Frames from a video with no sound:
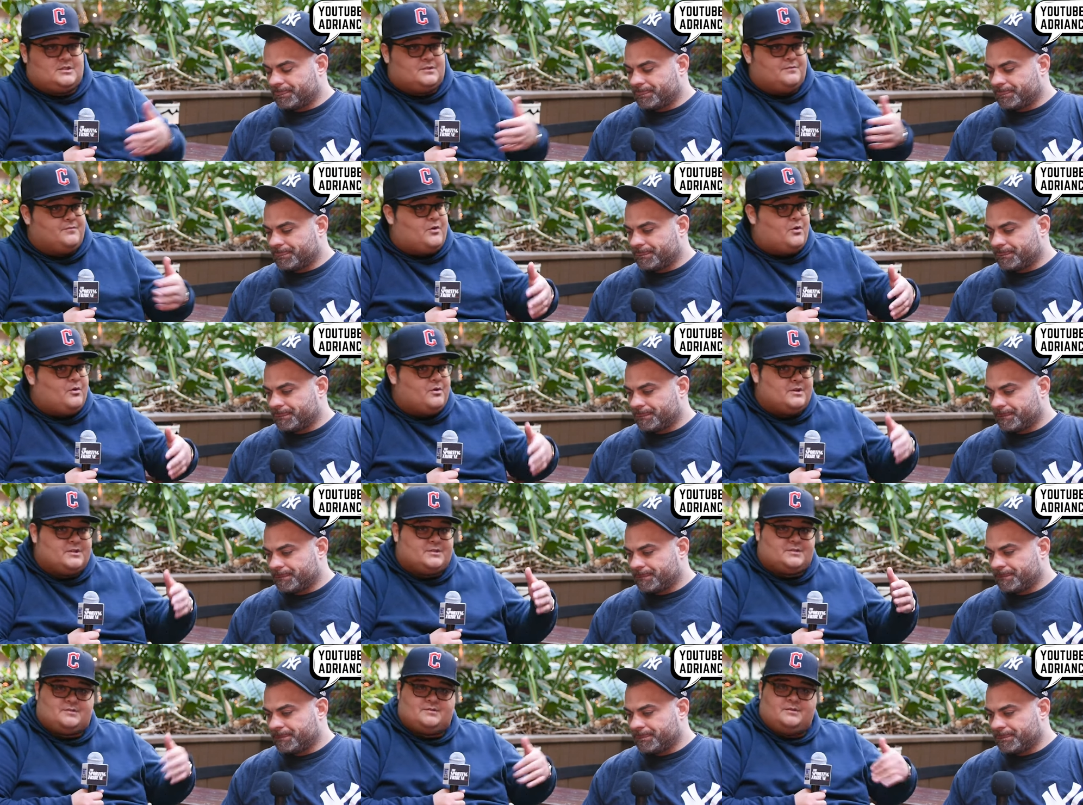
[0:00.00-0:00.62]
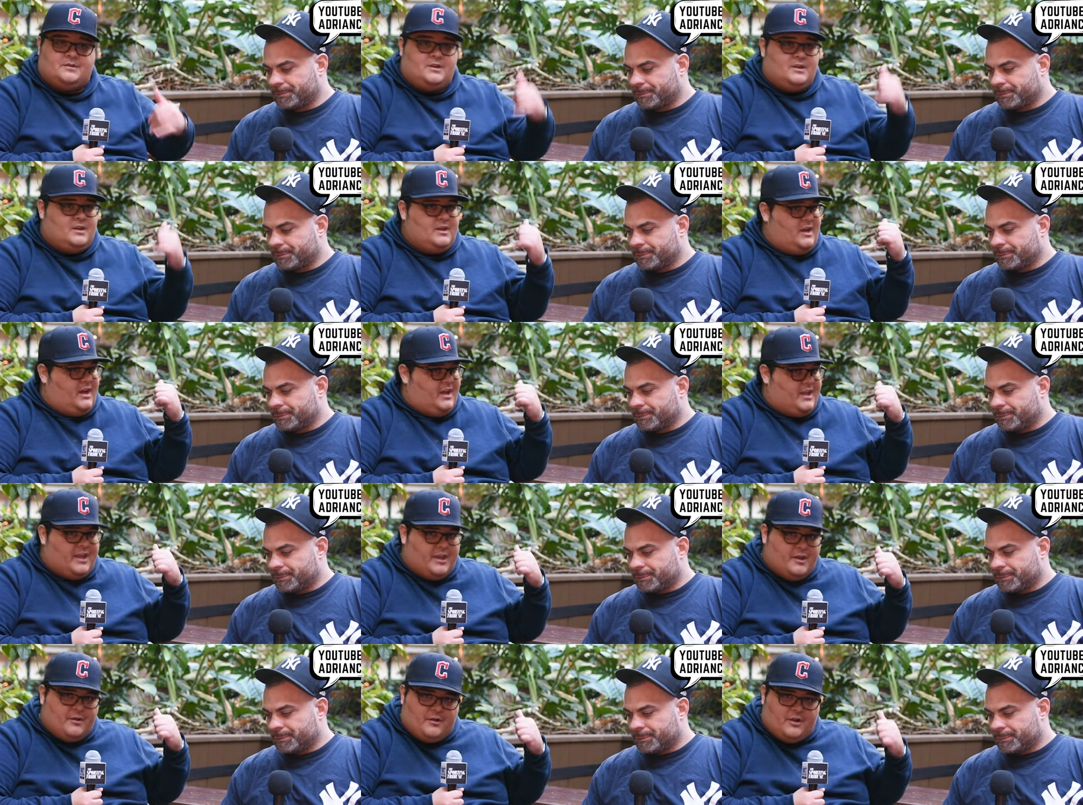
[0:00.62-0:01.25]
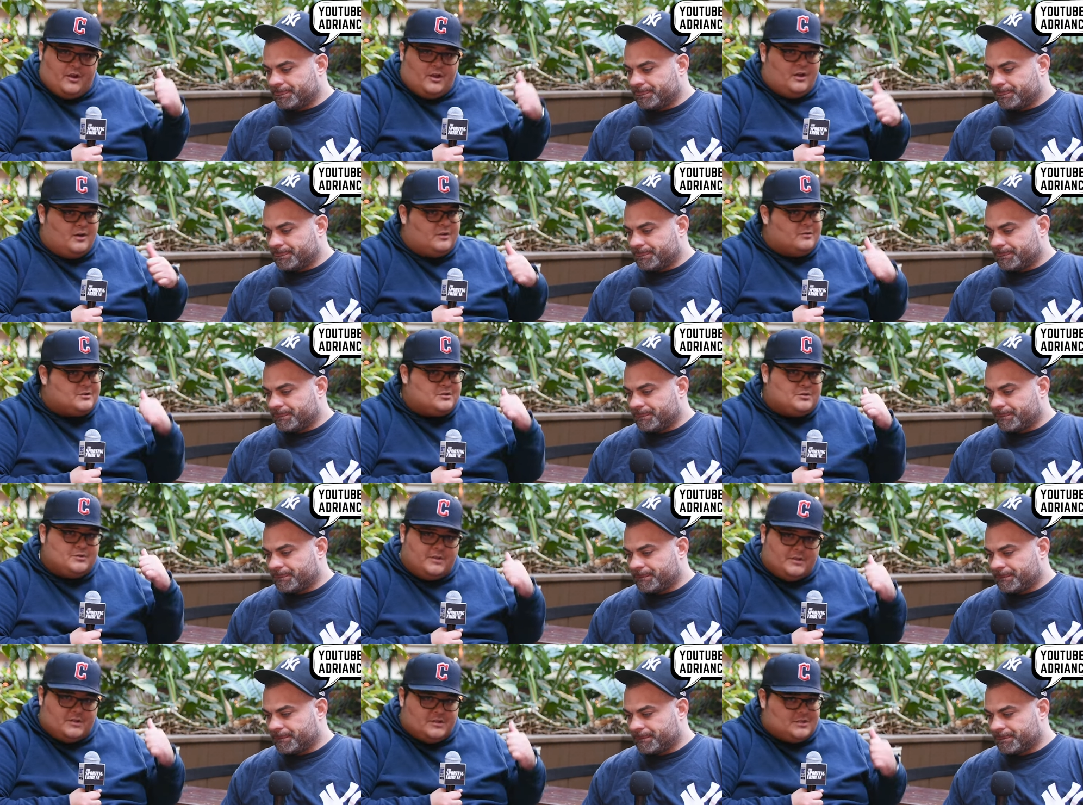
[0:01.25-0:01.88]
Speaker 1: Of course, a year ago,
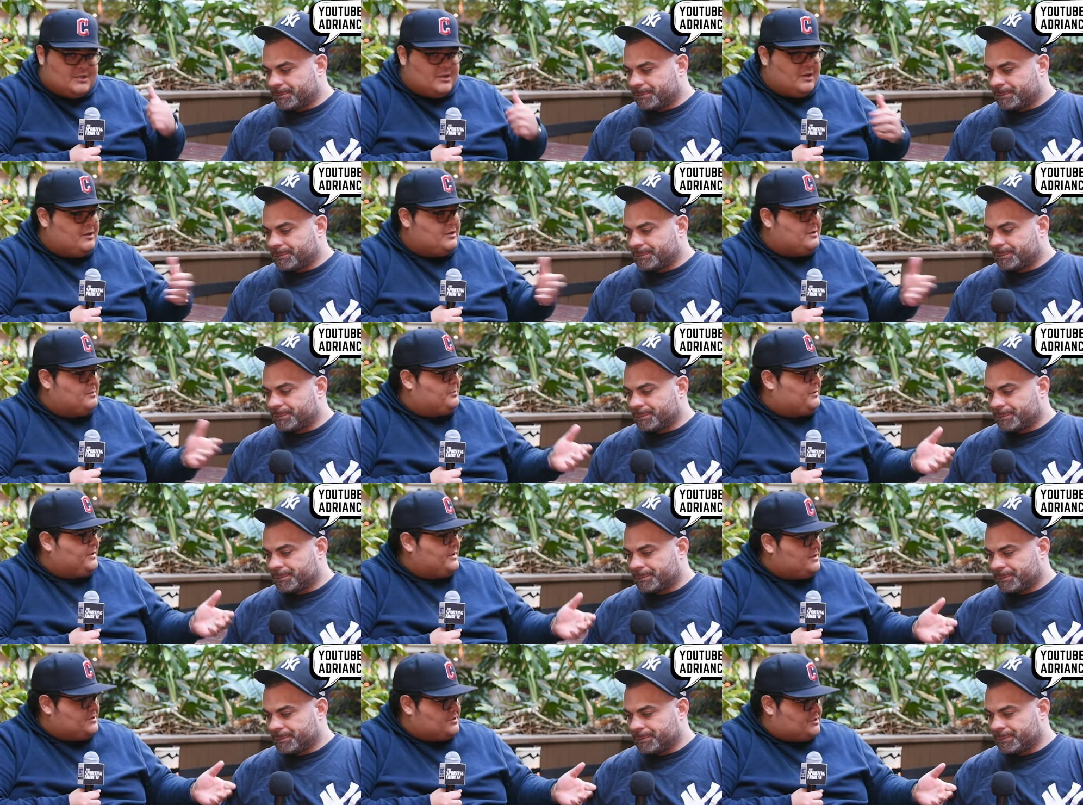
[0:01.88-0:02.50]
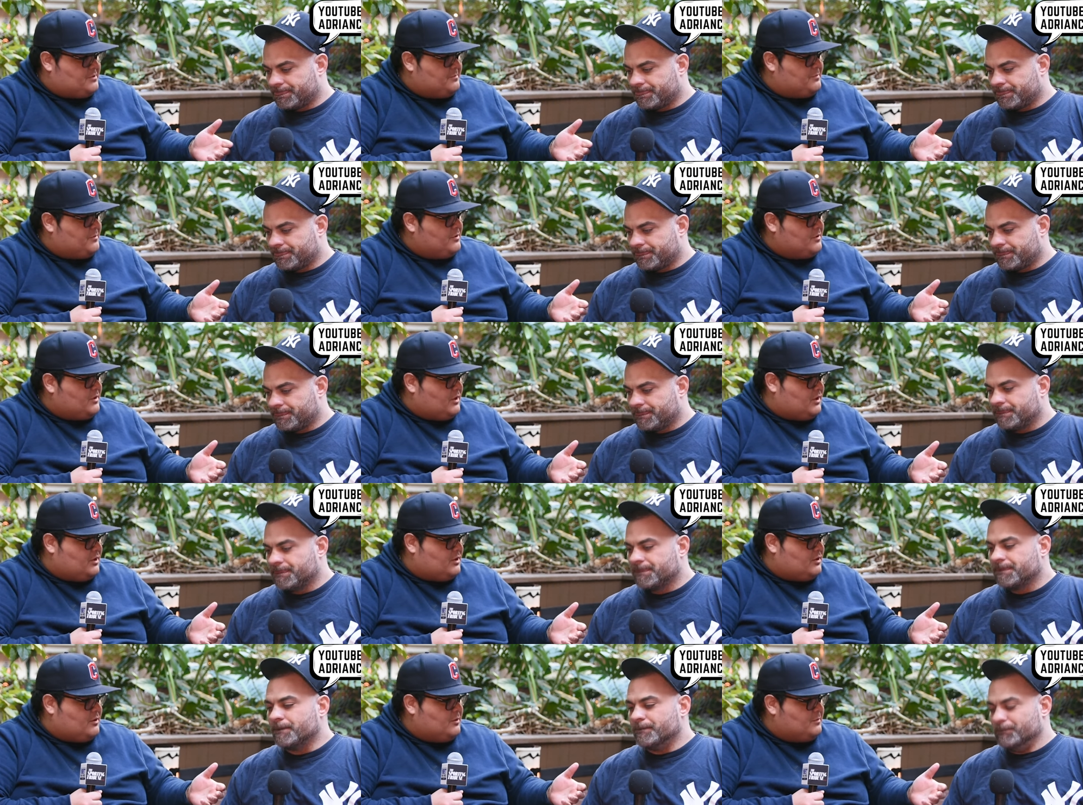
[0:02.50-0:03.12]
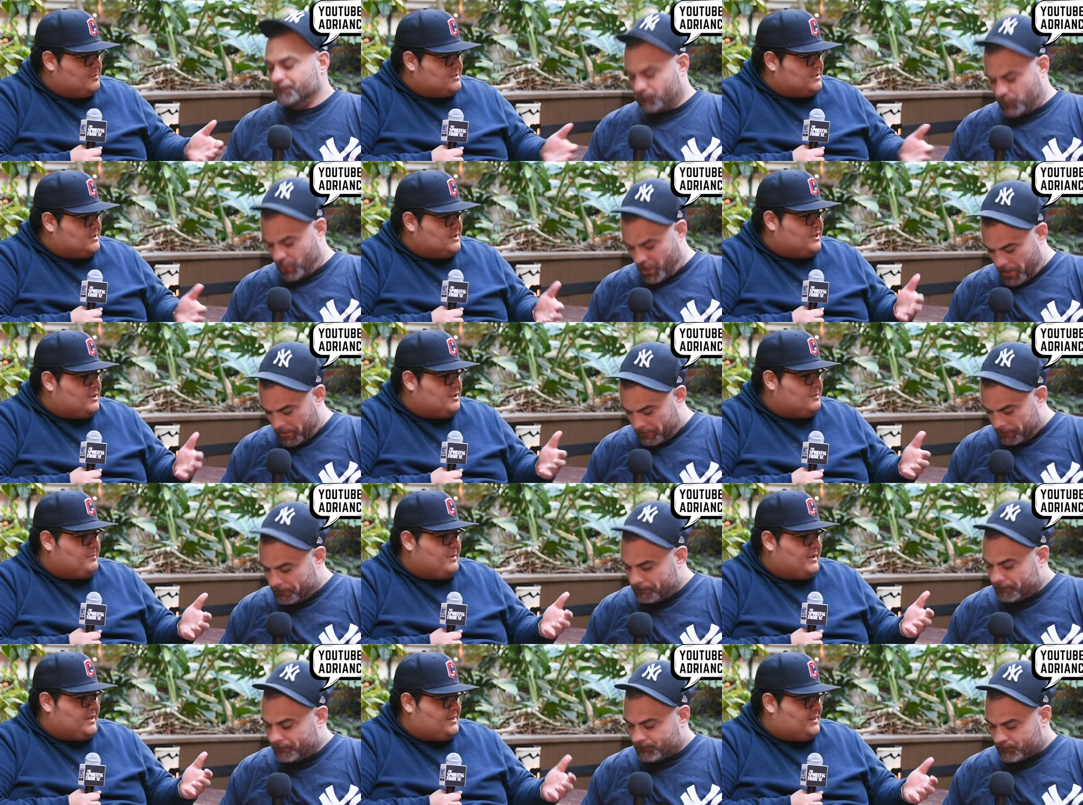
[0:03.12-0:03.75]
two years ago, the Players Tribune article was yeah. another
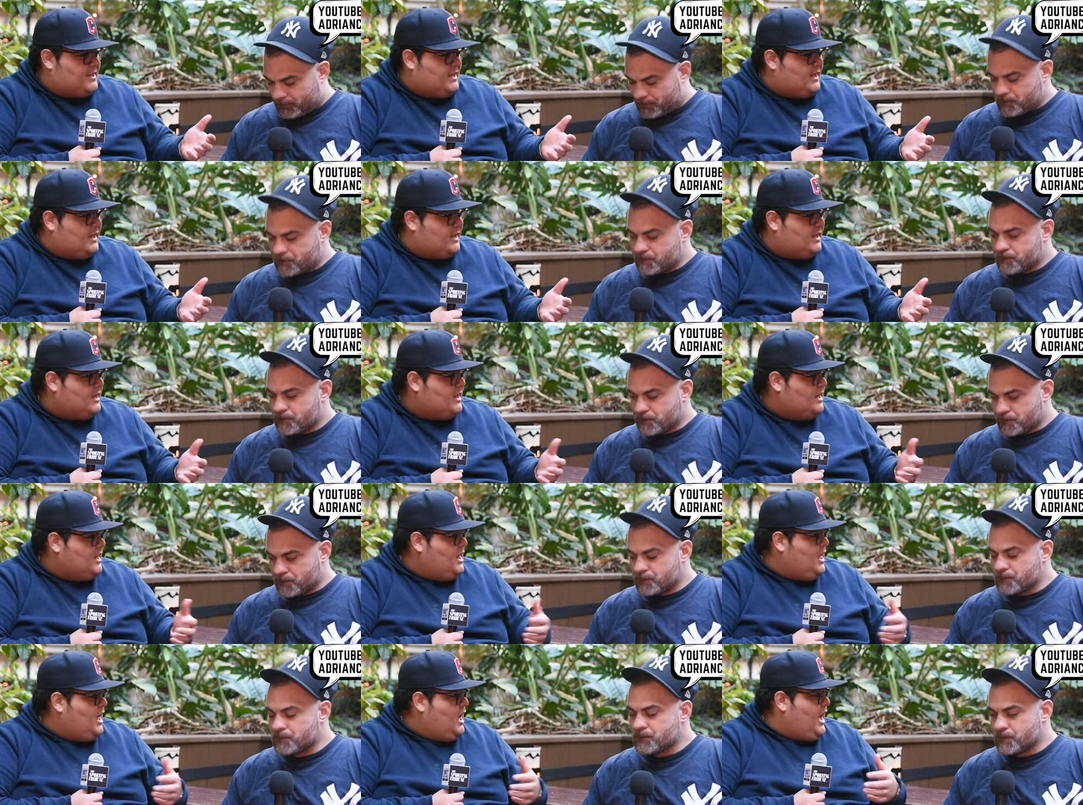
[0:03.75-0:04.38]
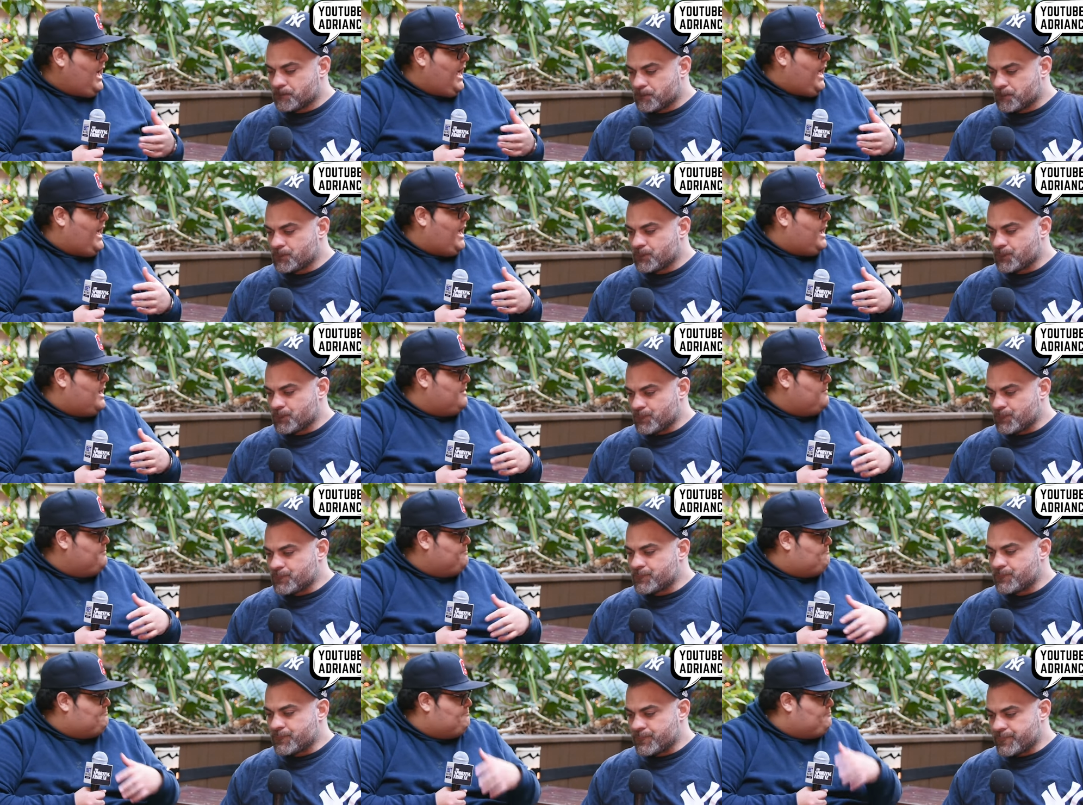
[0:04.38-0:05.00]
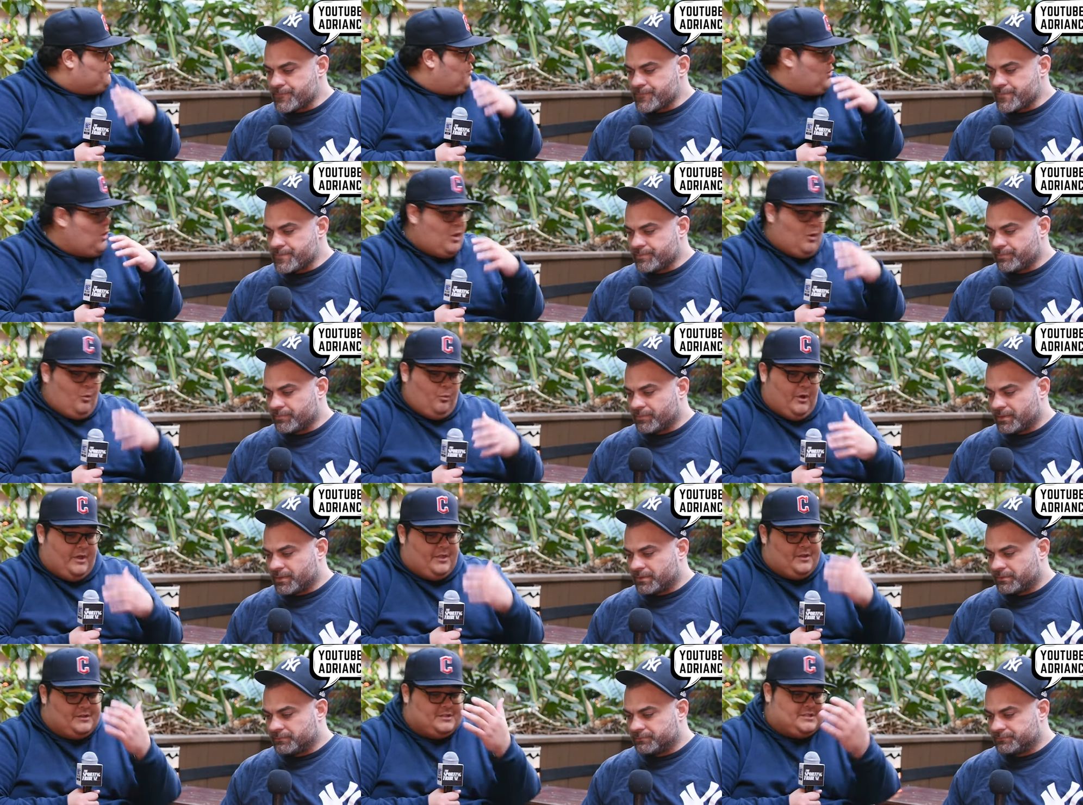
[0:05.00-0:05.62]
big thing, and
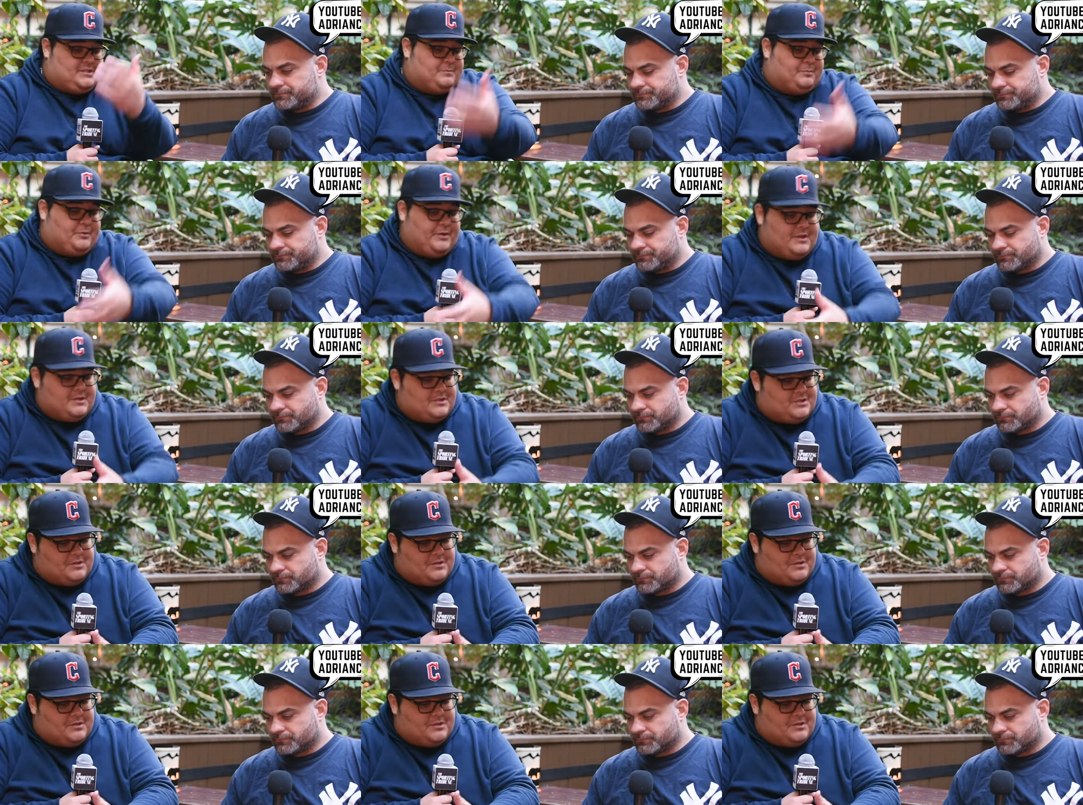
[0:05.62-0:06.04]
whether it's the Players